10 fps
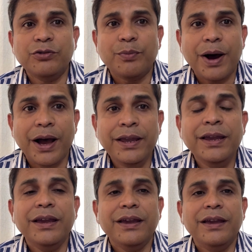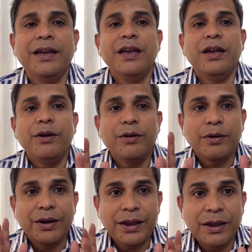by
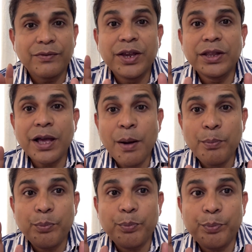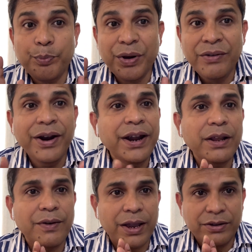giving the
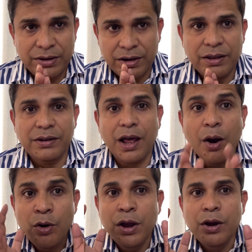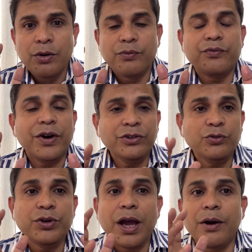preventive action. Now first
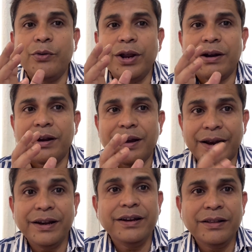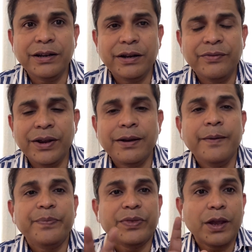we are correcting the defect,
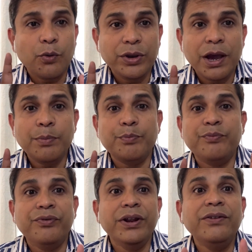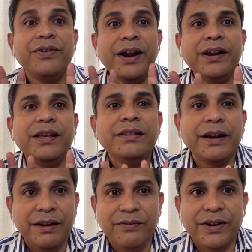now we are preventing the
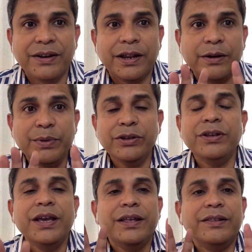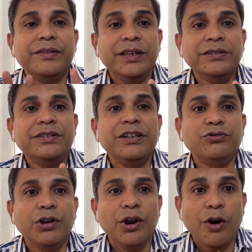defect. That means these things
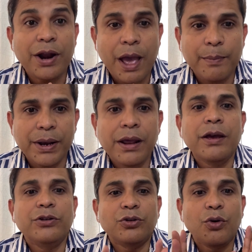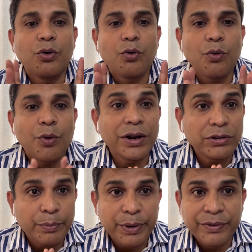will not happen. So what is
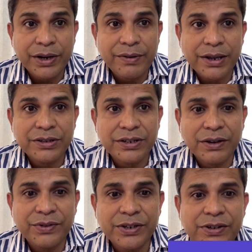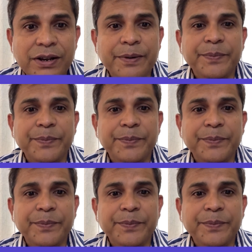the preventive action definition?